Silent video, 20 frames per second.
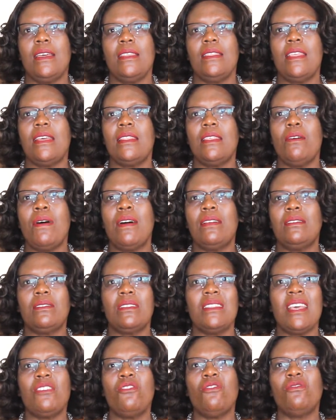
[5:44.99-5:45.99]
They're the ones,
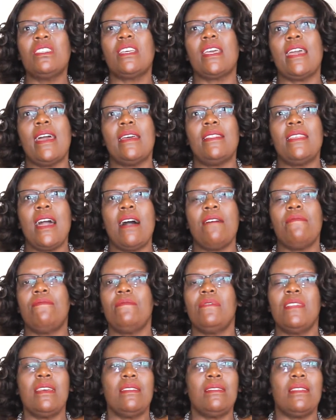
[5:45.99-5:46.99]
they don't care.
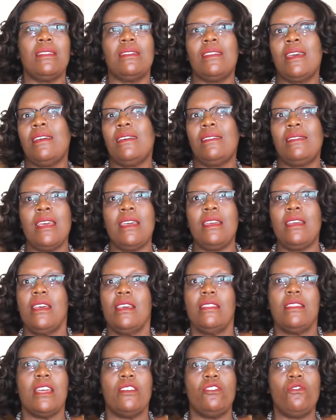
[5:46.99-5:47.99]
They